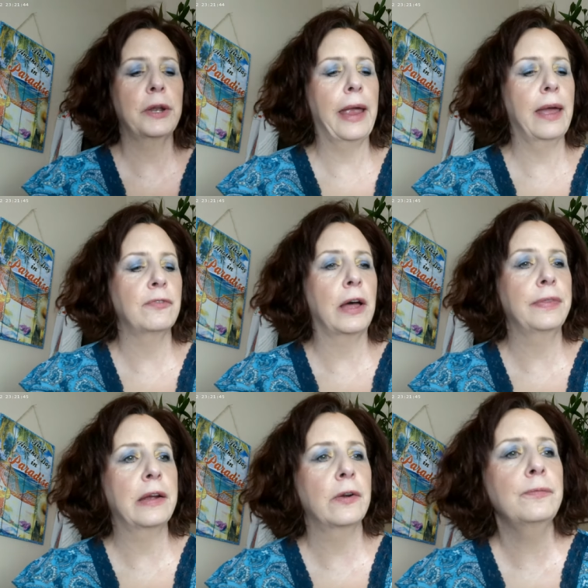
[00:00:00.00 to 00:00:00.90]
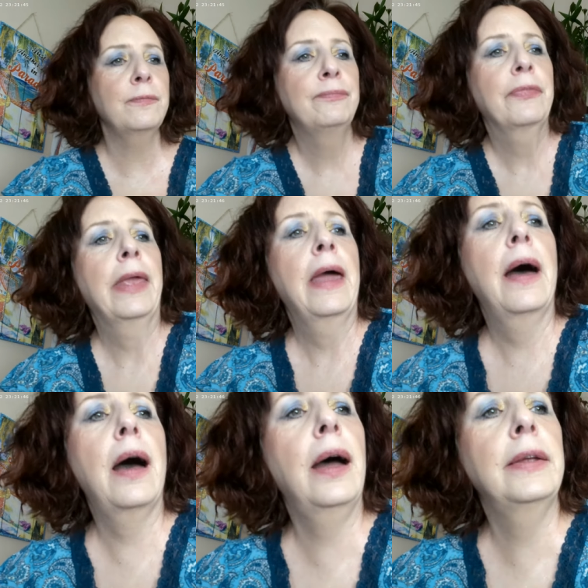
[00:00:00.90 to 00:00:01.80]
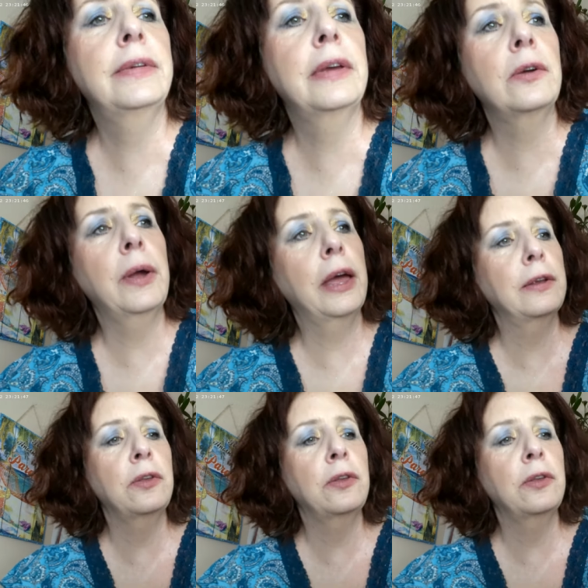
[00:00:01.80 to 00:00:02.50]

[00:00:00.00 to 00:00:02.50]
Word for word: what I have on there. I did go ahead